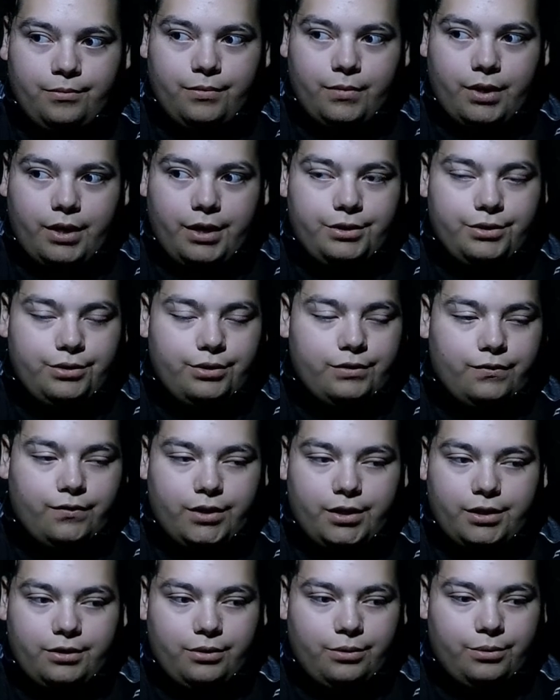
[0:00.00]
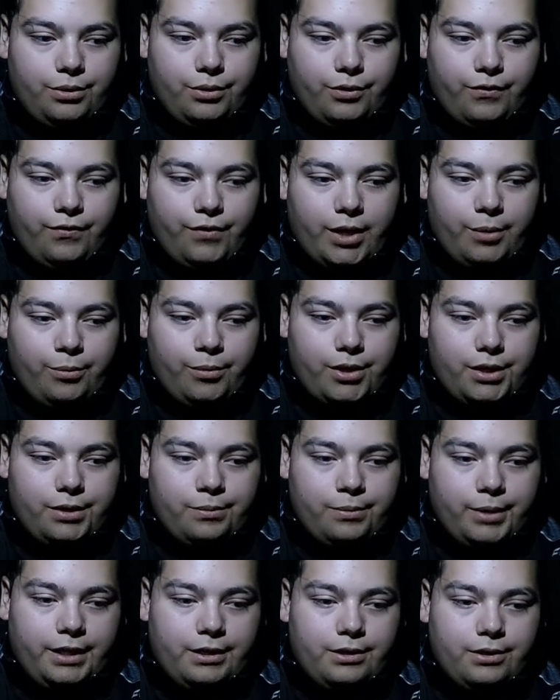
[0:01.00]
I sure as fuck don't know if I want
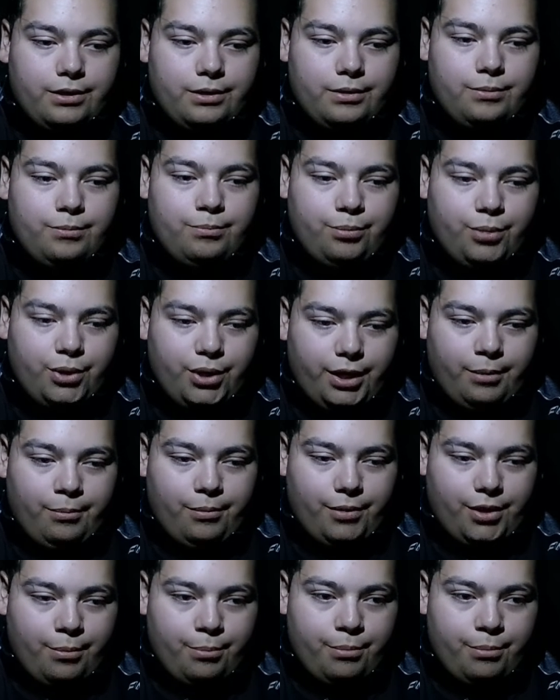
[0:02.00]
to bring them